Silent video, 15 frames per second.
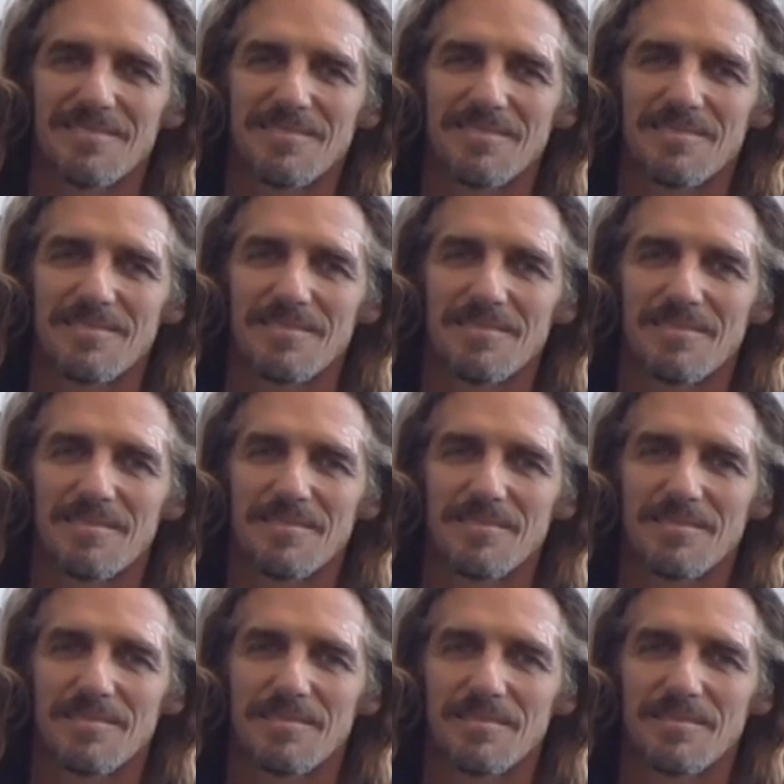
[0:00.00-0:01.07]

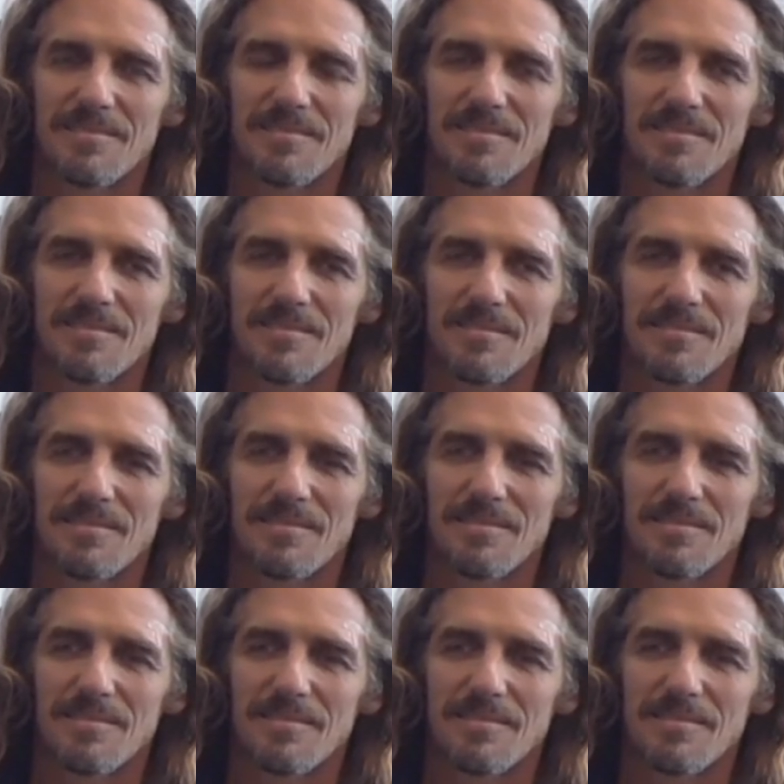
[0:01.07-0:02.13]

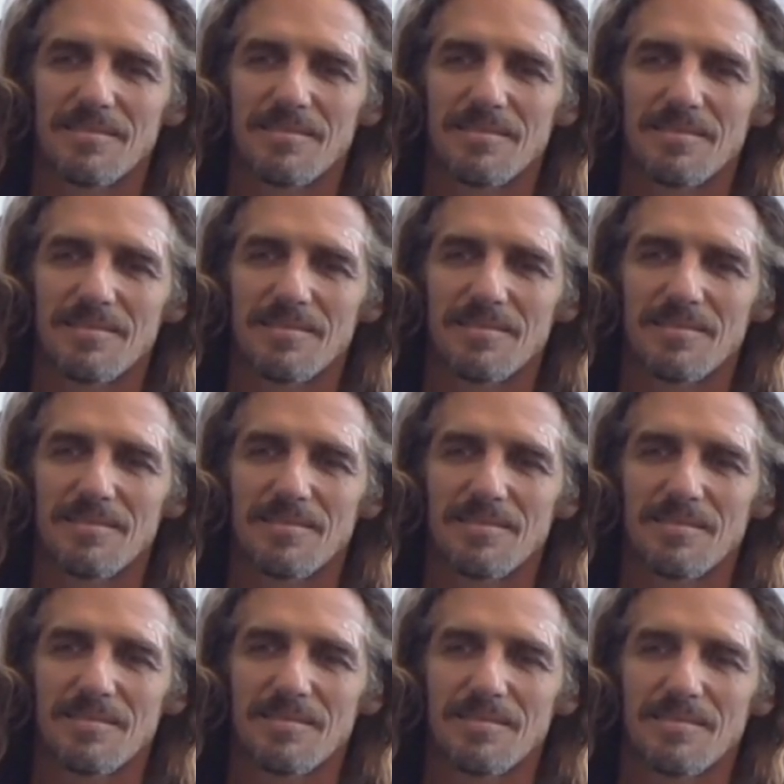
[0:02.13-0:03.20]

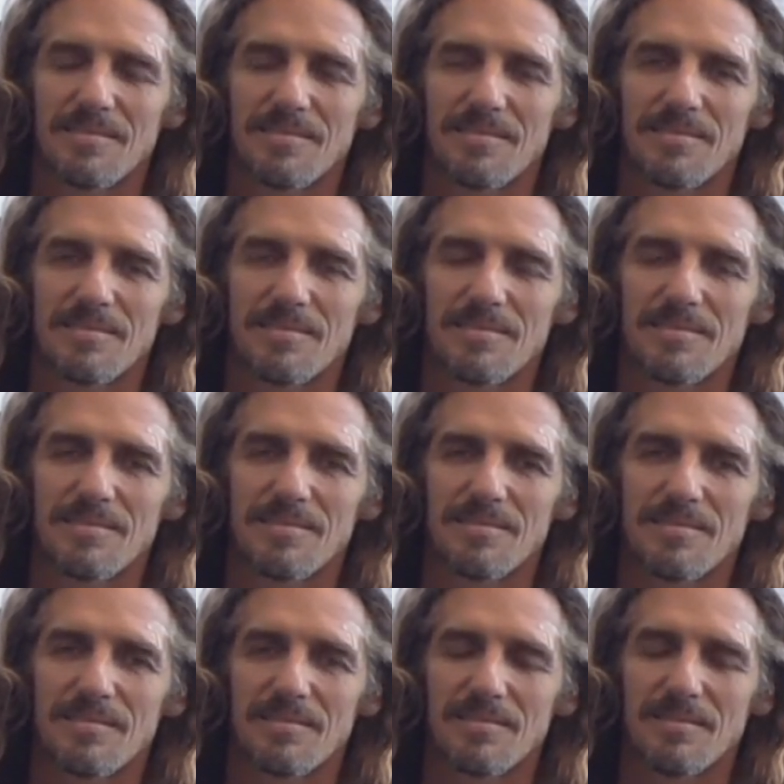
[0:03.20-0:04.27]

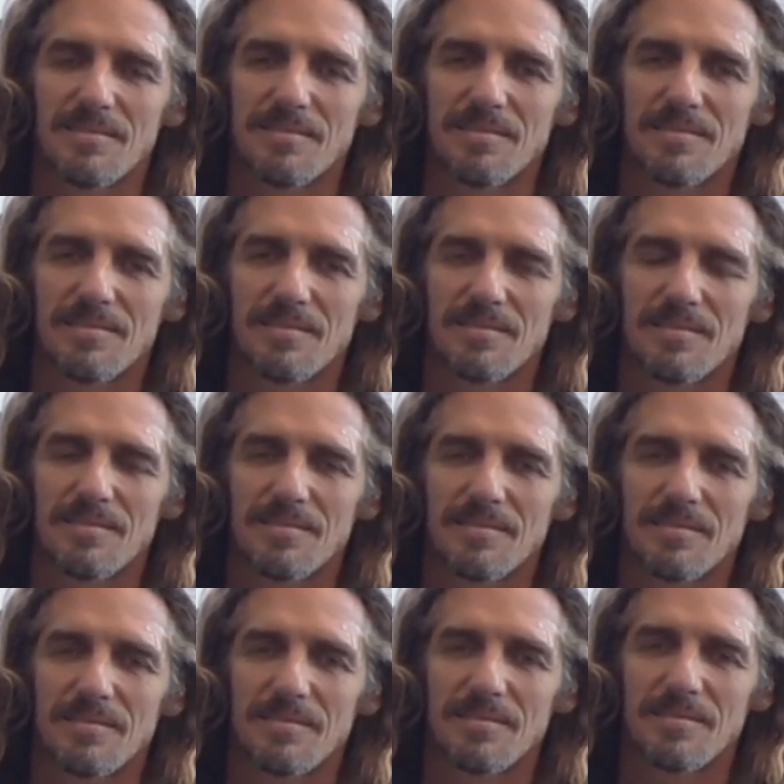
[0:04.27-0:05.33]

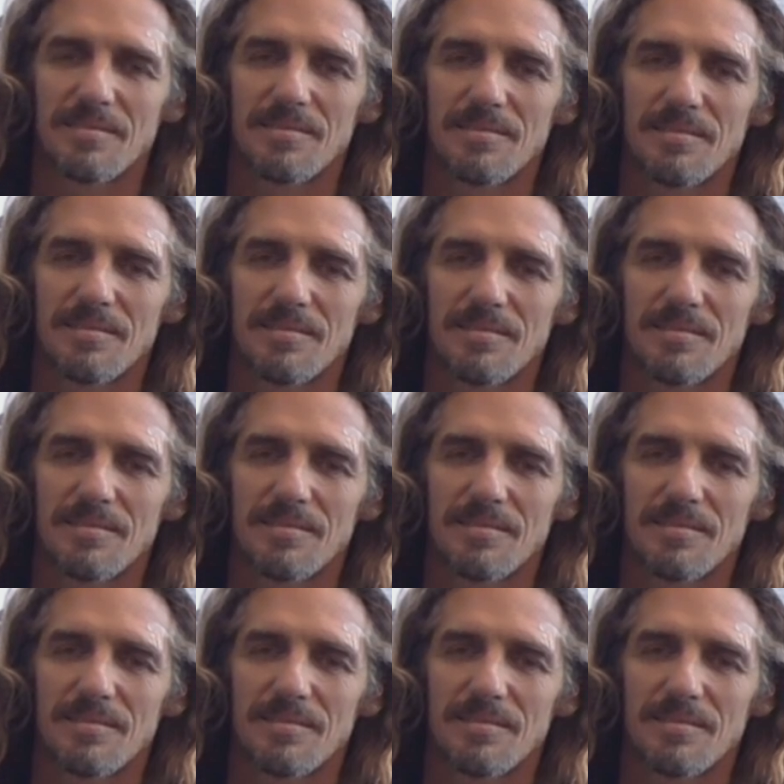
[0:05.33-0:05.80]
(not speaking)